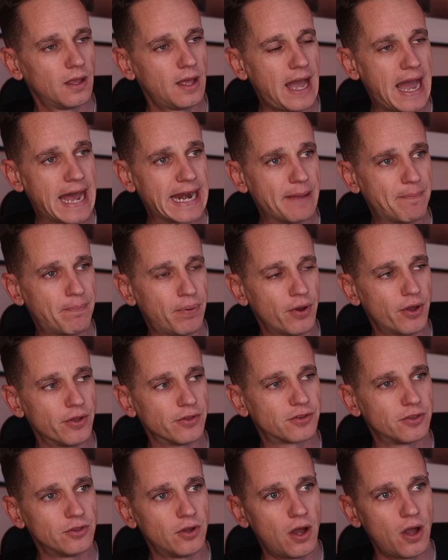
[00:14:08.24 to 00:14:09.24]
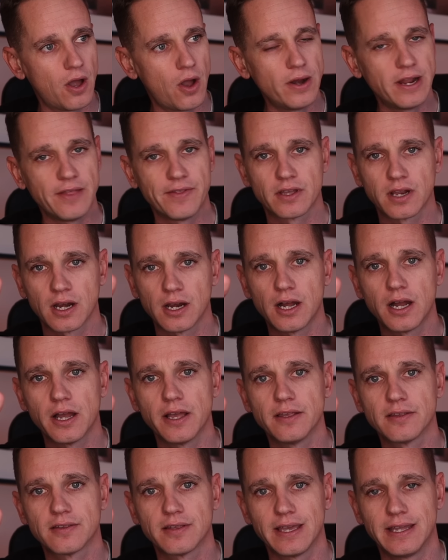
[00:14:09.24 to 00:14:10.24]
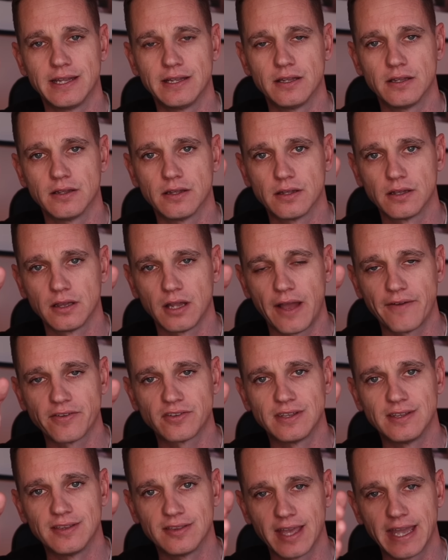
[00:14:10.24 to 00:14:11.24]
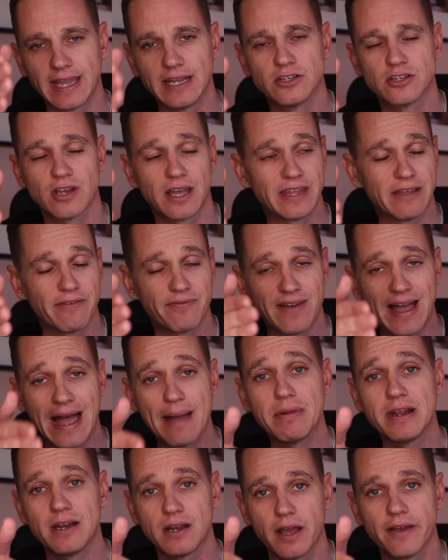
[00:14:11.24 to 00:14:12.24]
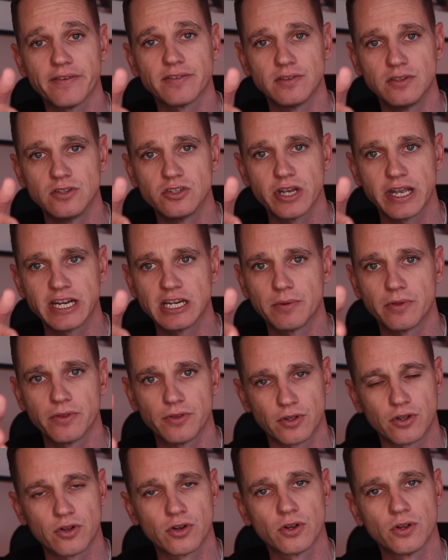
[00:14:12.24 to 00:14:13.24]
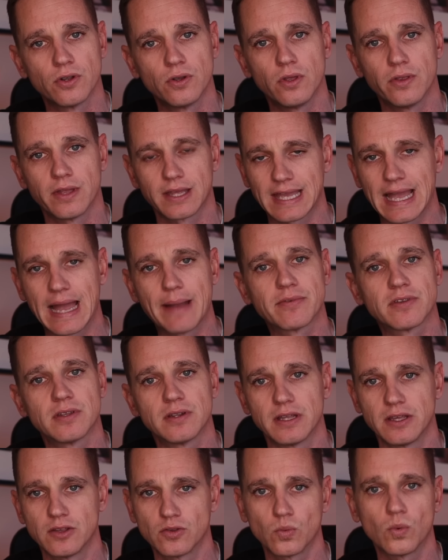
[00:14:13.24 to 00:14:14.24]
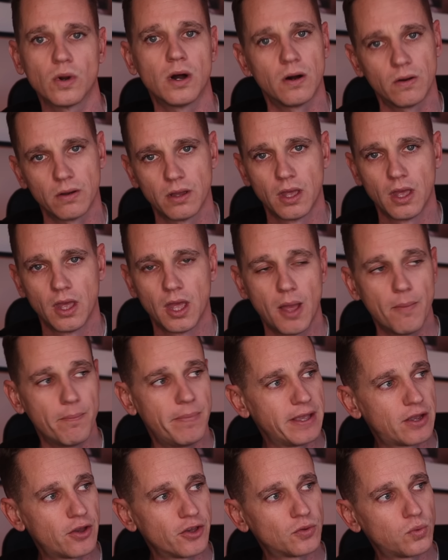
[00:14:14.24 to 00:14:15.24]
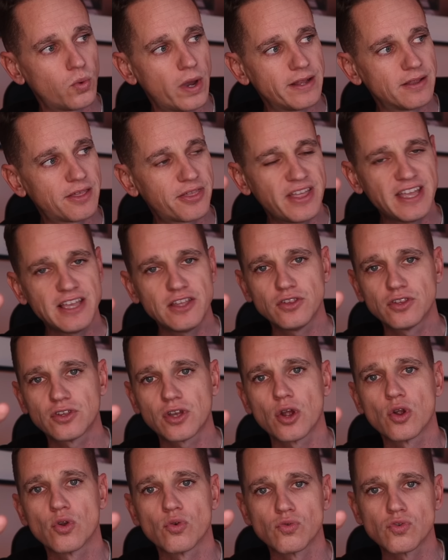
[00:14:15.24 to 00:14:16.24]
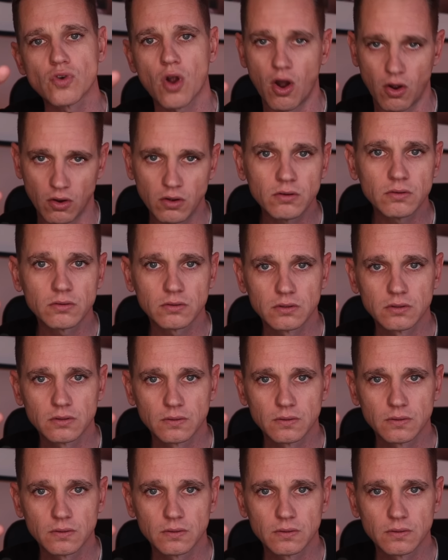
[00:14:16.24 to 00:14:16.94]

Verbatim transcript: and it puts not only the clients' lives in danger and their family lives in danger, but the crew, the captain as well. Because when things go wrong,